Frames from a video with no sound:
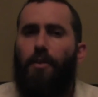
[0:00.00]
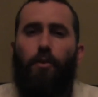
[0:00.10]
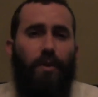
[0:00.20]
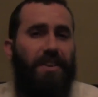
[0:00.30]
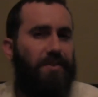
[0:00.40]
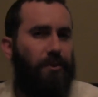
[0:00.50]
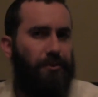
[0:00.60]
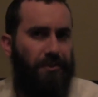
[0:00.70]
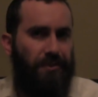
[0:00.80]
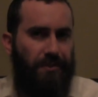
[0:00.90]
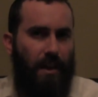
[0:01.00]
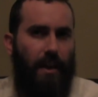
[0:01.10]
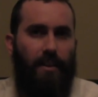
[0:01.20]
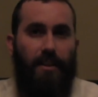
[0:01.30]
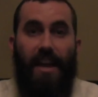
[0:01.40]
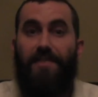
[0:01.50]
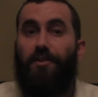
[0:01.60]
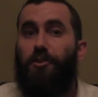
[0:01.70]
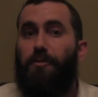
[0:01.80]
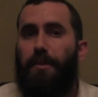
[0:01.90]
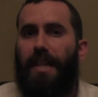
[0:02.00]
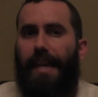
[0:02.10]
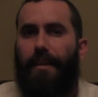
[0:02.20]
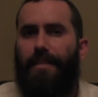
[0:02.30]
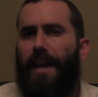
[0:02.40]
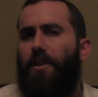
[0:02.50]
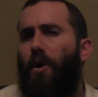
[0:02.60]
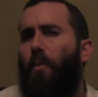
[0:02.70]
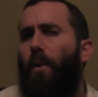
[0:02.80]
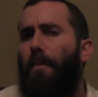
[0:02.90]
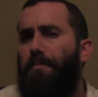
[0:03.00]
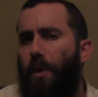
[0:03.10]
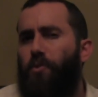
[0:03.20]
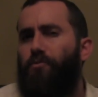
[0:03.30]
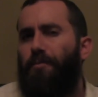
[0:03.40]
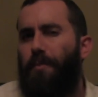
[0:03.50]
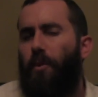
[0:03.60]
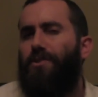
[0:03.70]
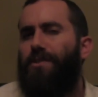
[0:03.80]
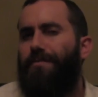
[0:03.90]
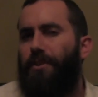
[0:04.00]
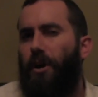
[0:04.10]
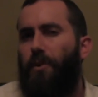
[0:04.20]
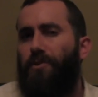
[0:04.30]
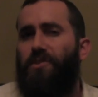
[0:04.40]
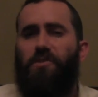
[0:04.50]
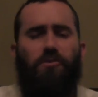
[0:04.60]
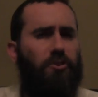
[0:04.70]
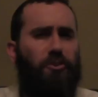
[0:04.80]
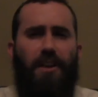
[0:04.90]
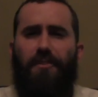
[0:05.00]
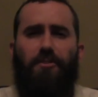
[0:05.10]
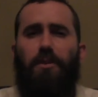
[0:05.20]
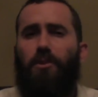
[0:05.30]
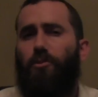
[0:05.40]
The Research Society has explained that while most reports of ghosts turn out to be